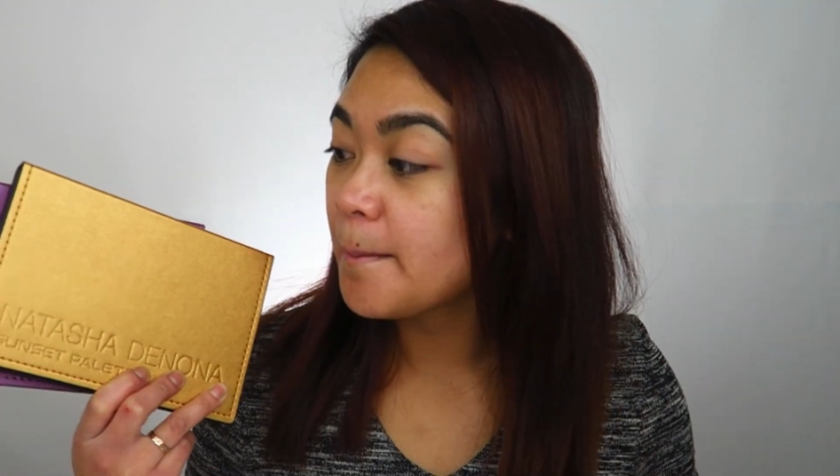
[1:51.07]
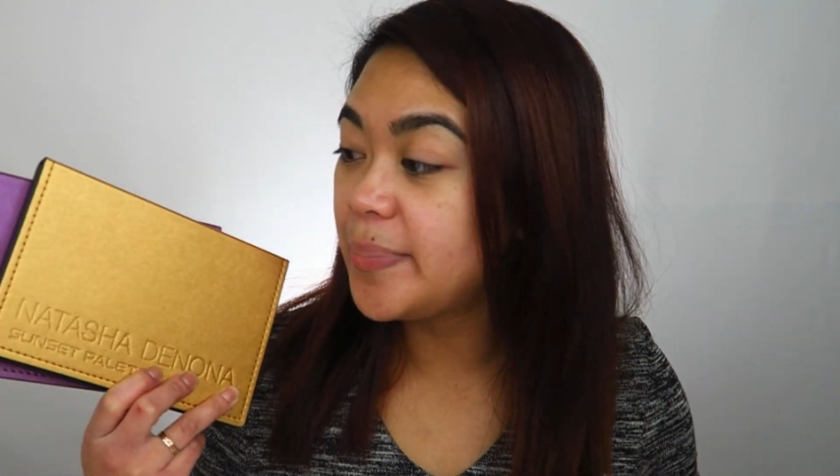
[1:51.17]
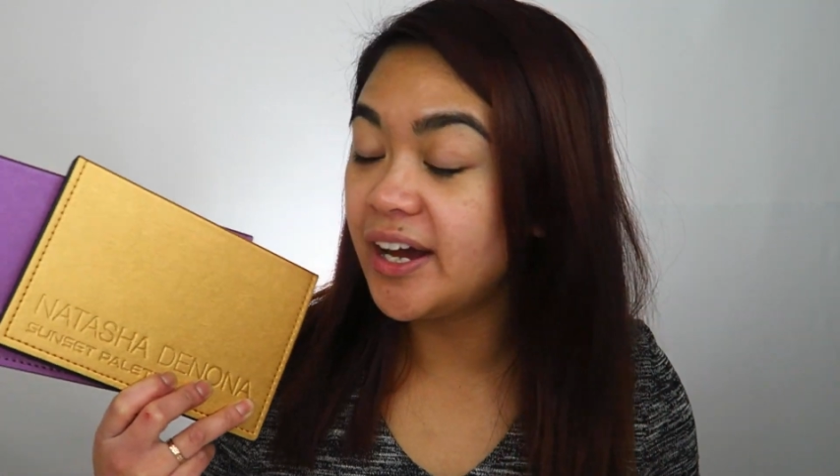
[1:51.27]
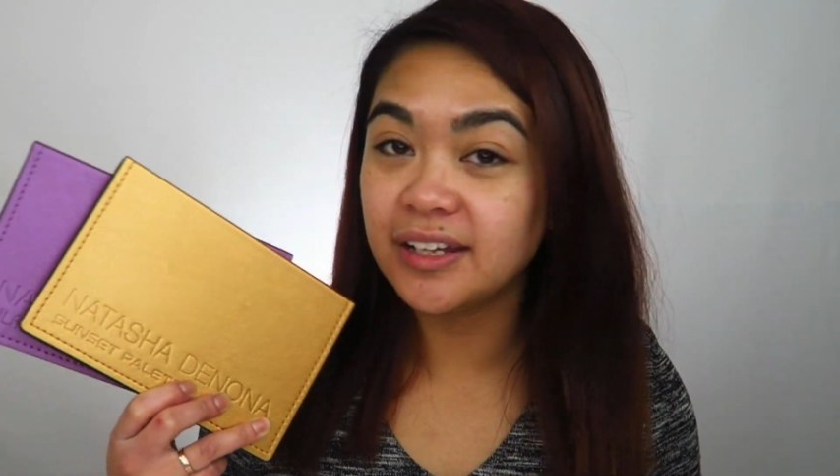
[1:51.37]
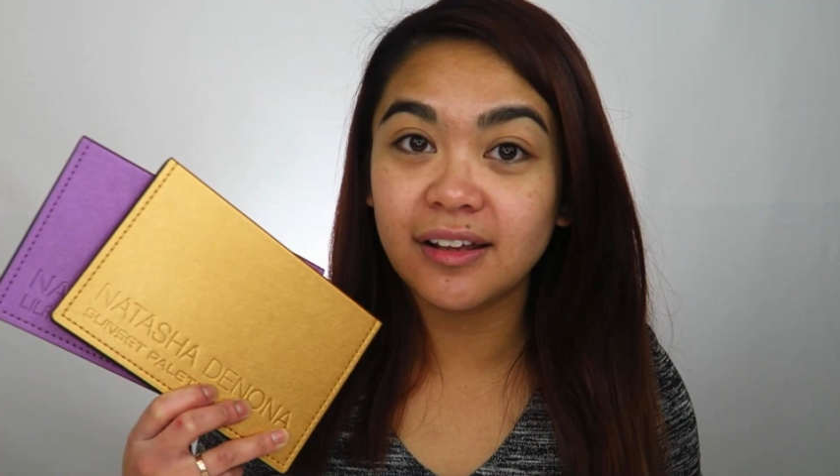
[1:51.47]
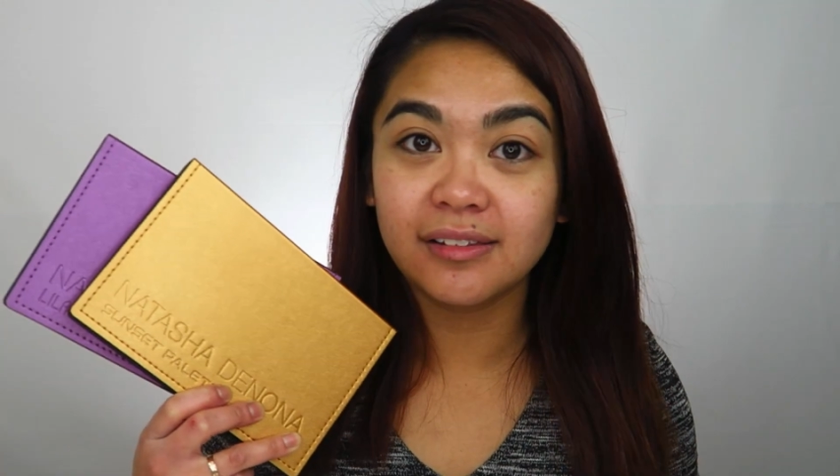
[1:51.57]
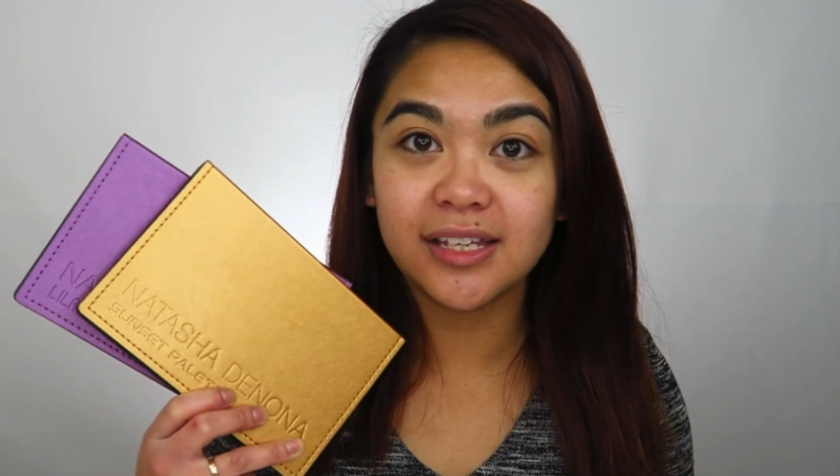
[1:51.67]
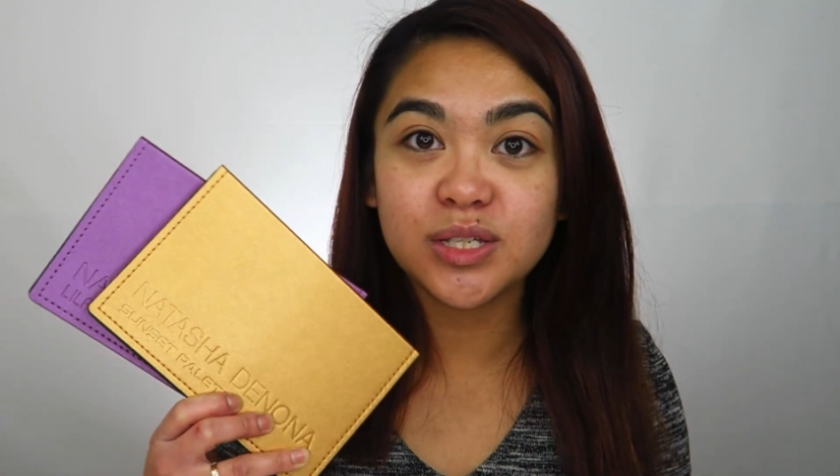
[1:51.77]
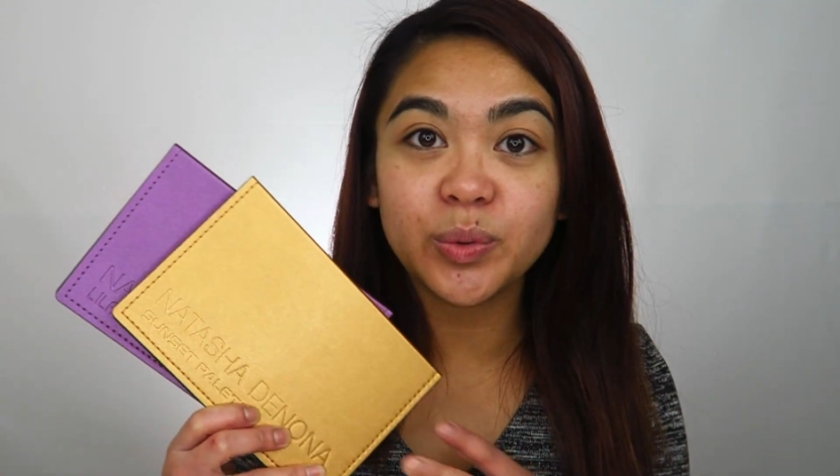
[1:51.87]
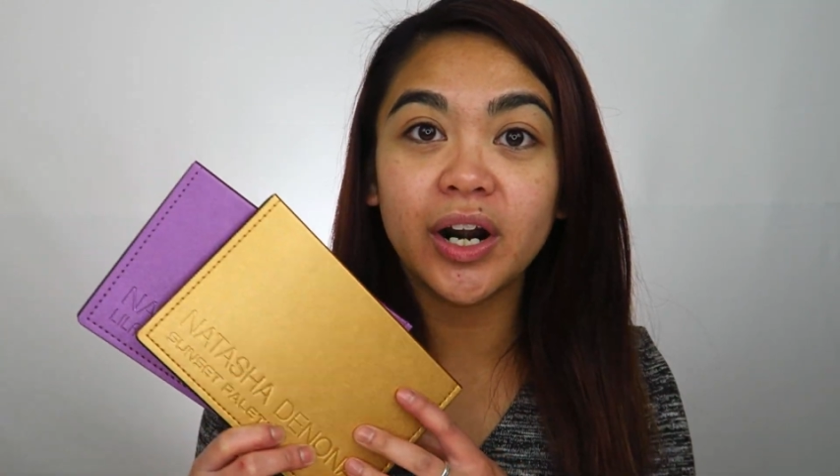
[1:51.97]
but
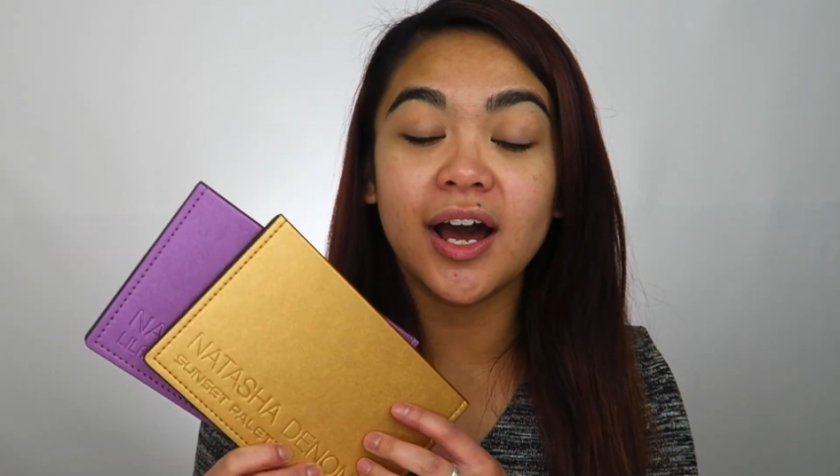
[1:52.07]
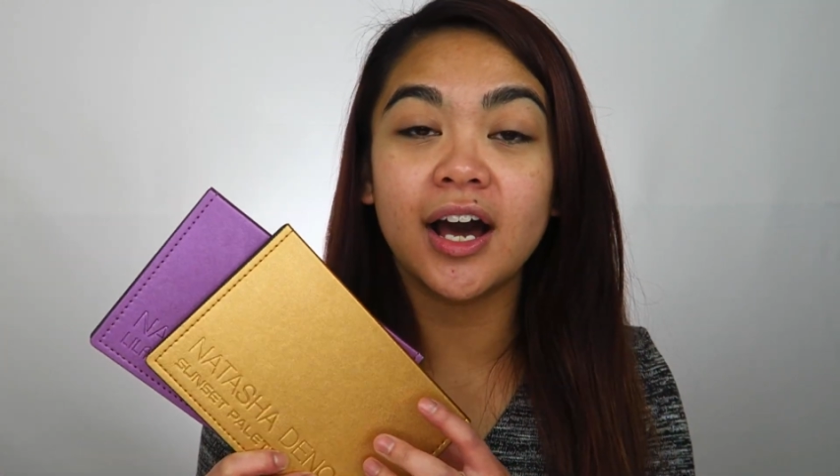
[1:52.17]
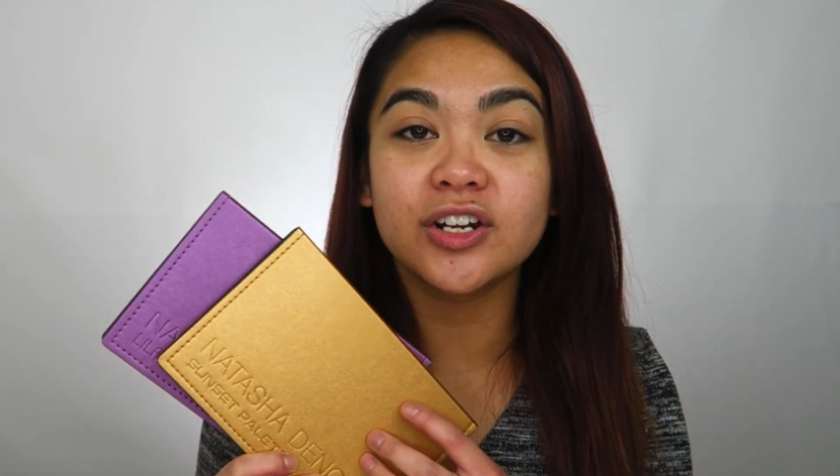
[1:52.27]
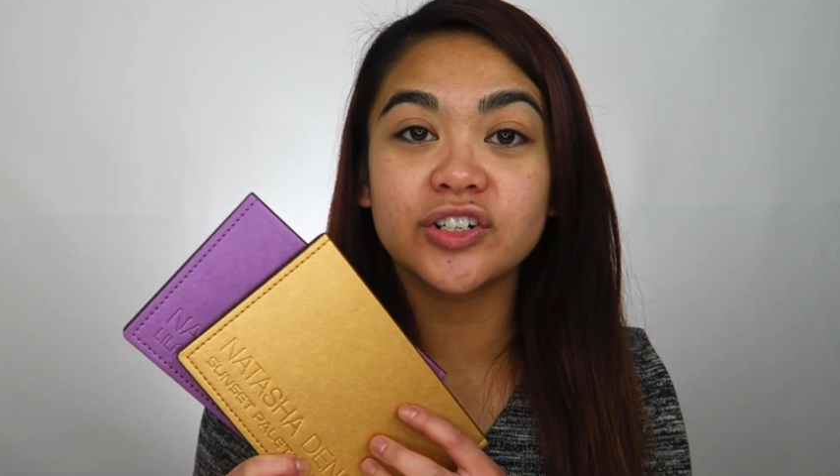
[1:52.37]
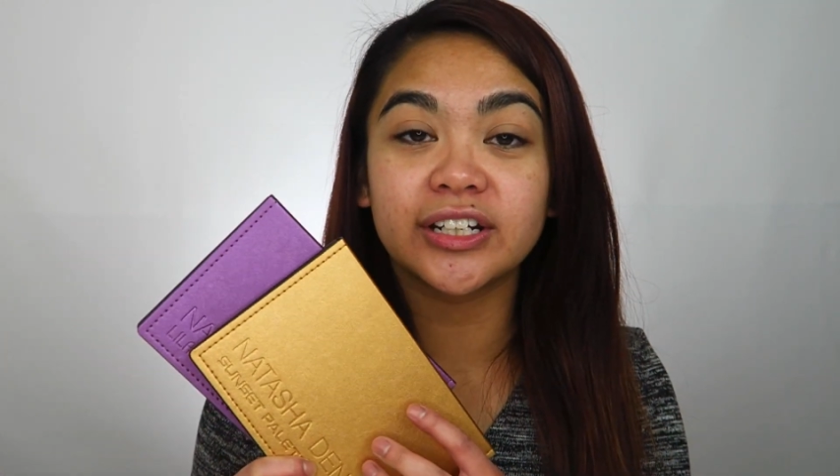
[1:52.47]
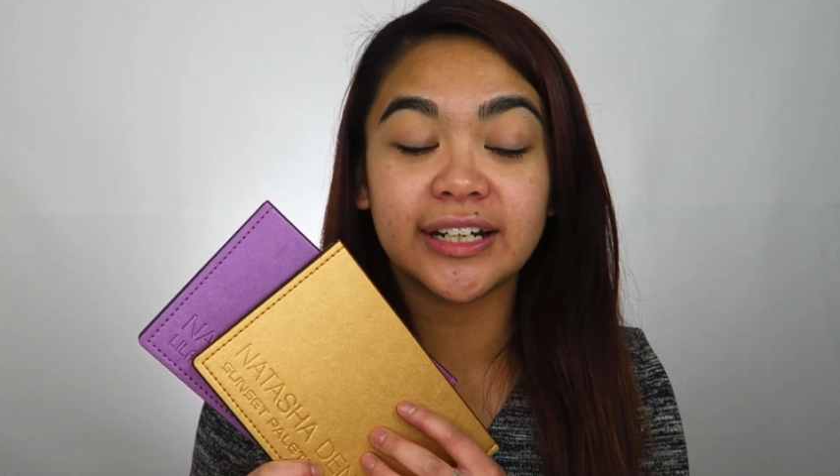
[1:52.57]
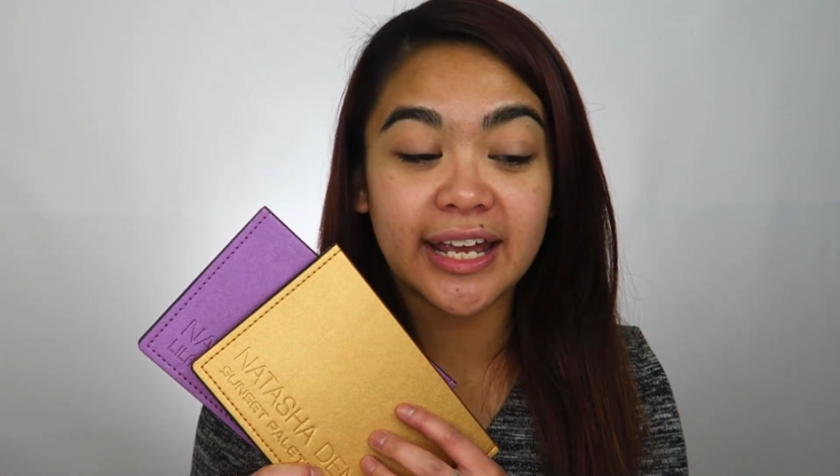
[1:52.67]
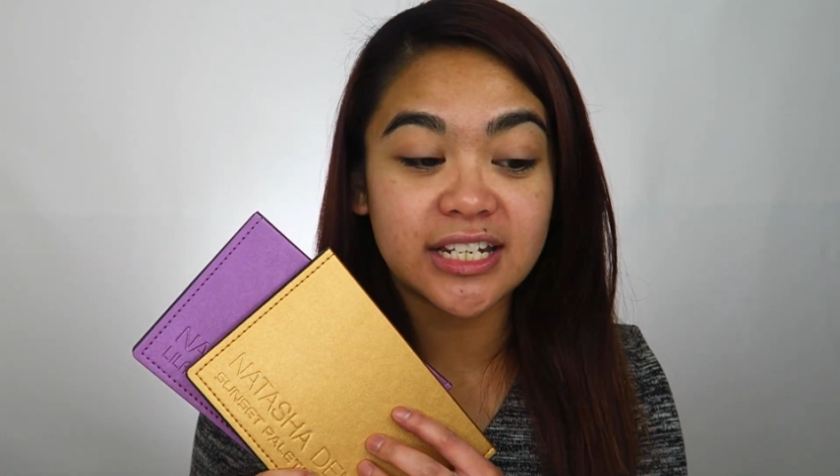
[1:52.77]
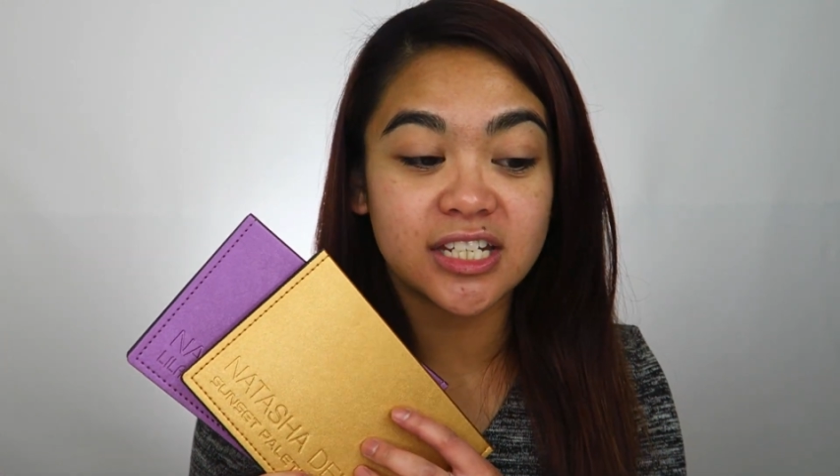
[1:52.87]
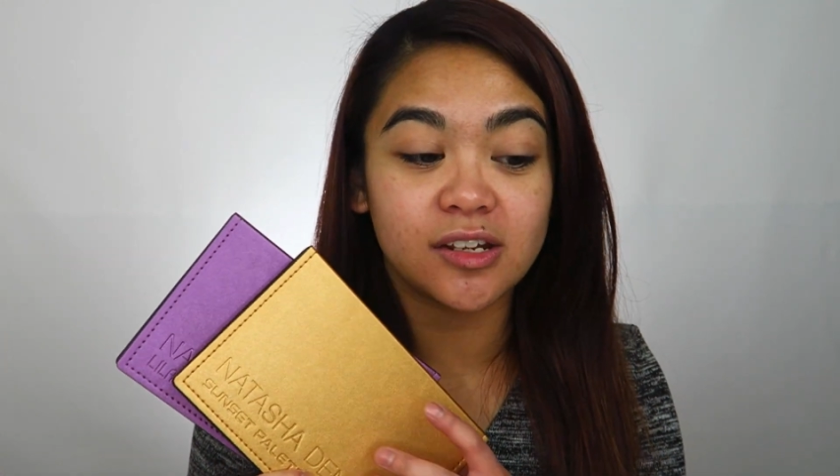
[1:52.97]
these were
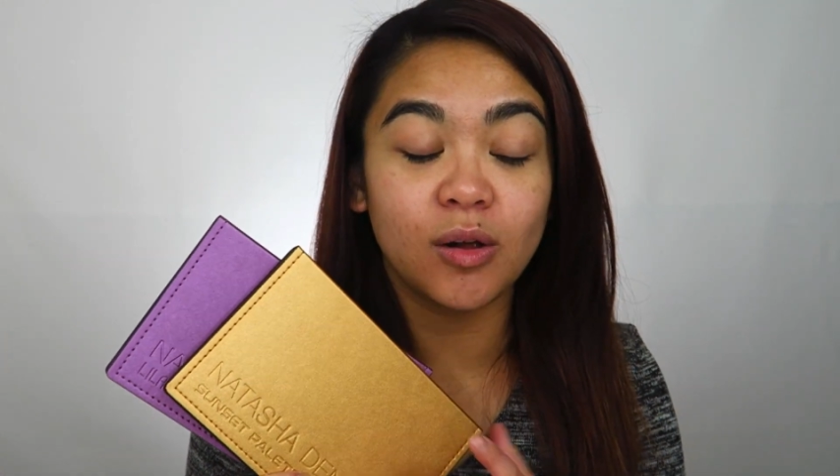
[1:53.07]
180,